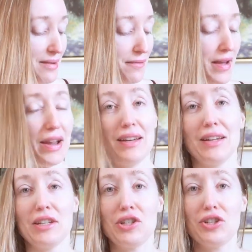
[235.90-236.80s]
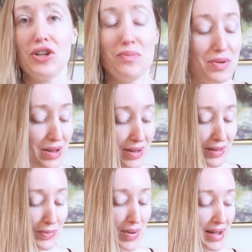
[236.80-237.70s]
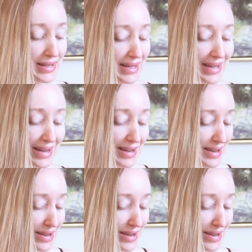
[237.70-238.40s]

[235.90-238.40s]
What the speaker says: Find cheap spots to get a